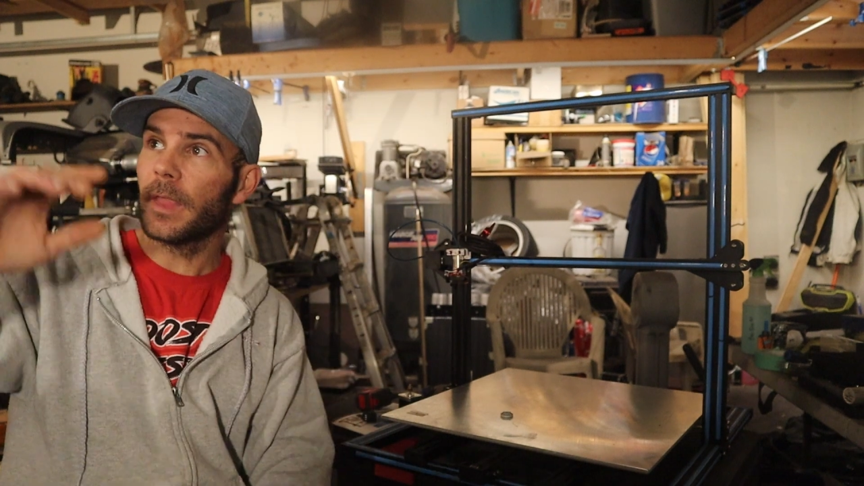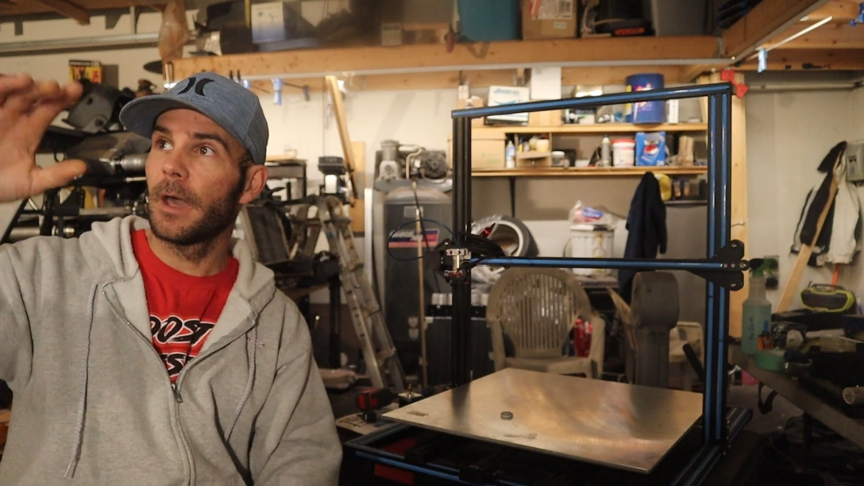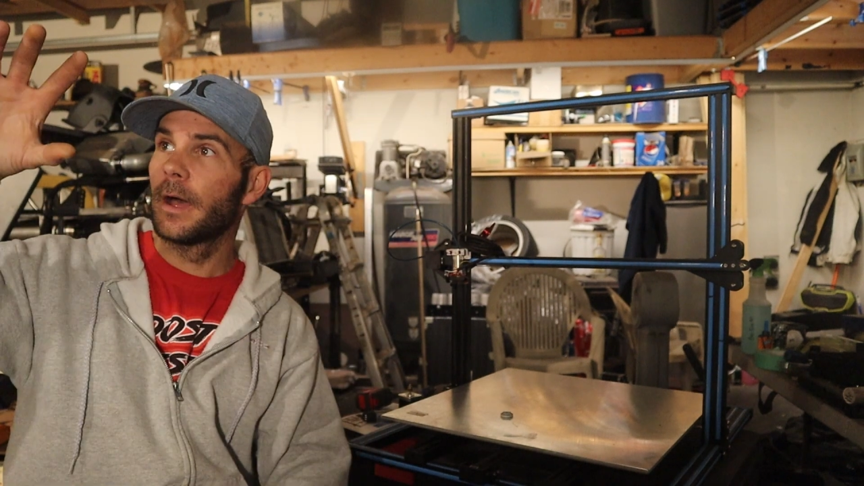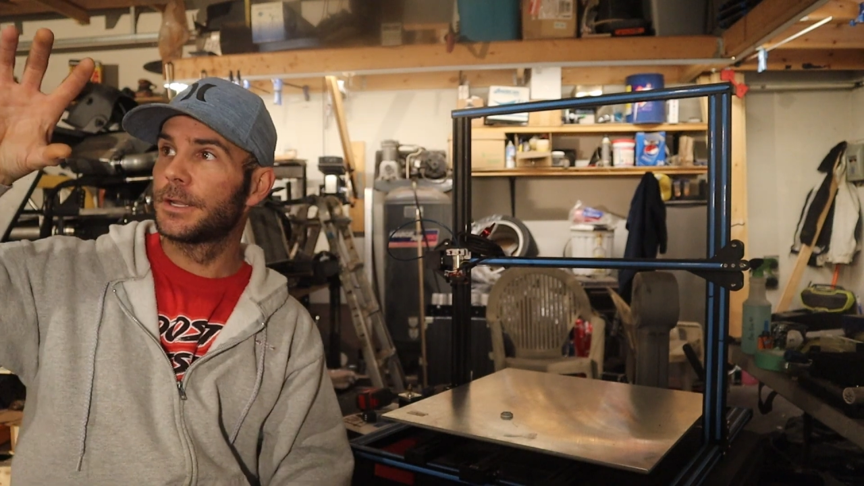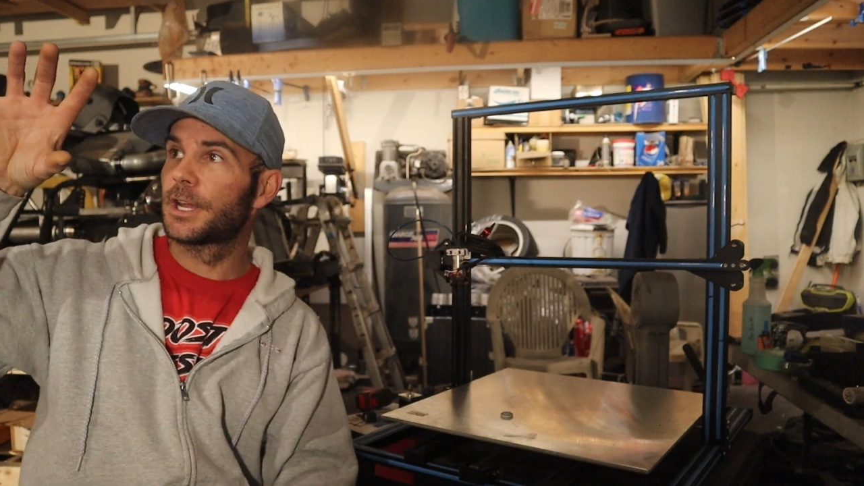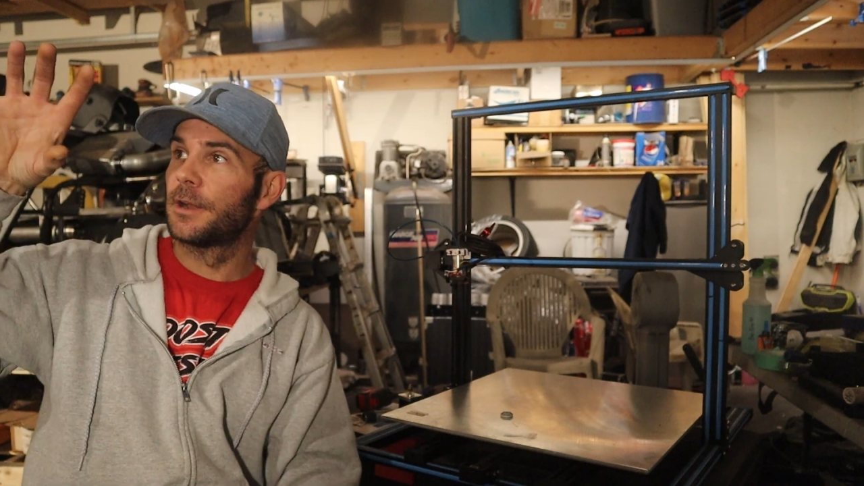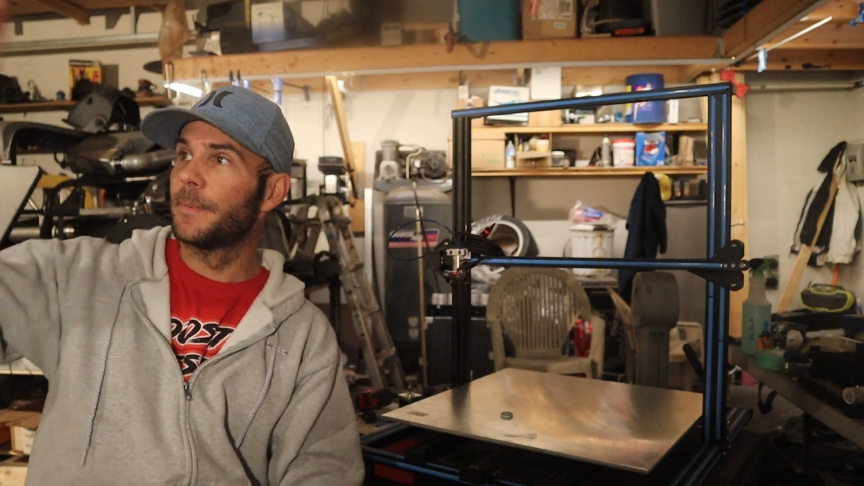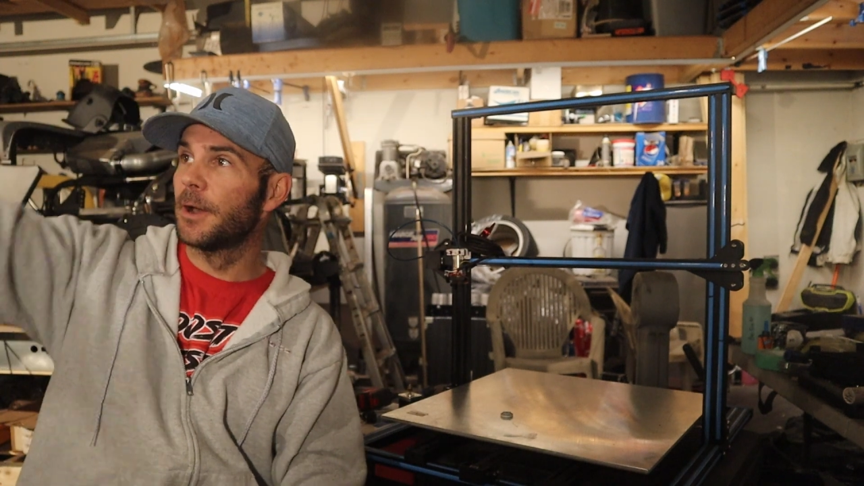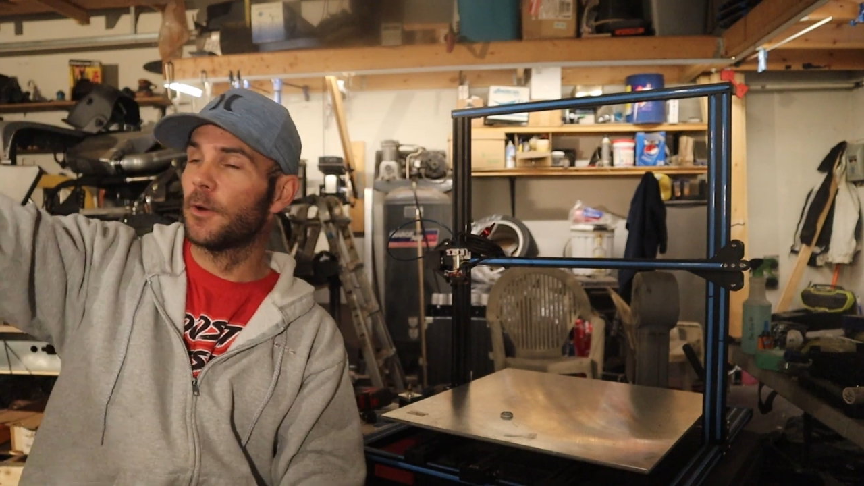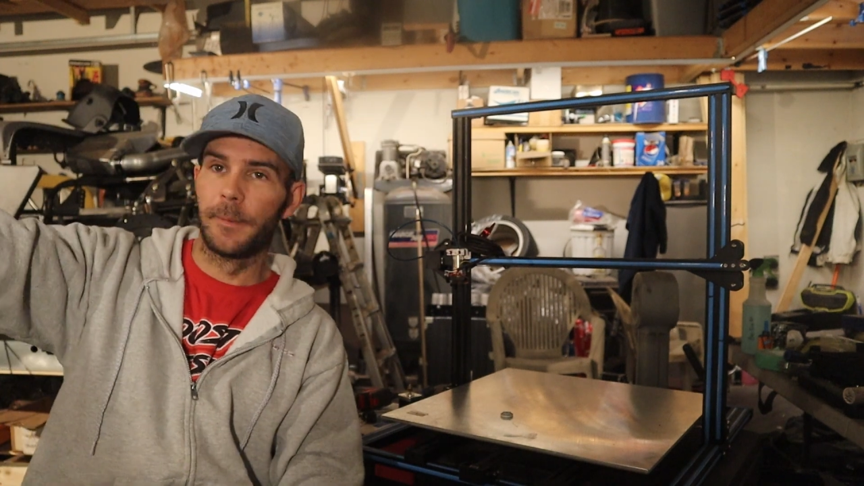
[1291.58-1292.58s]
It's going to
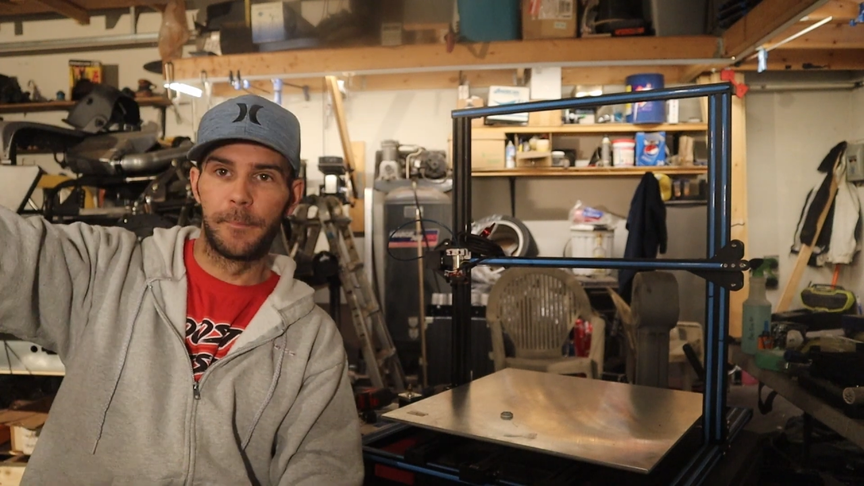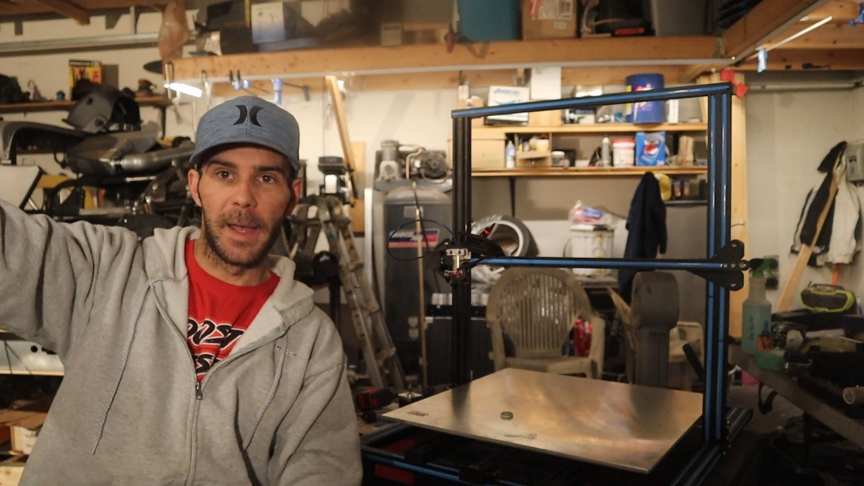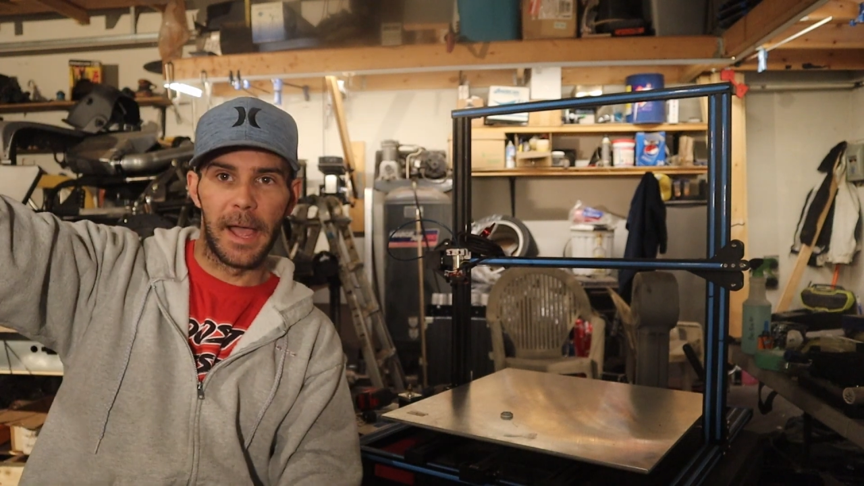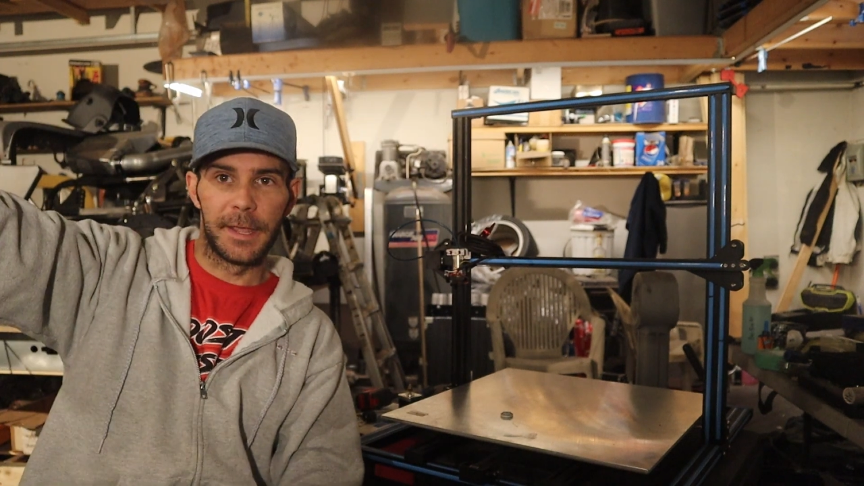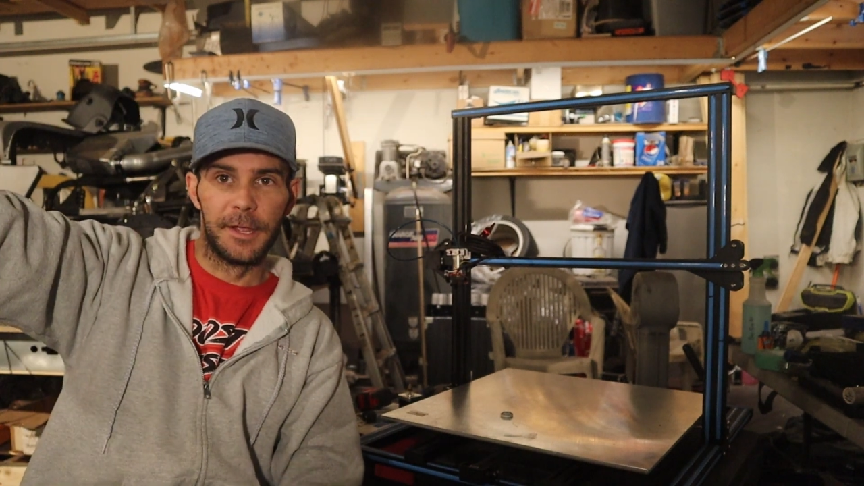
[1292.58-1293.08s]
be going back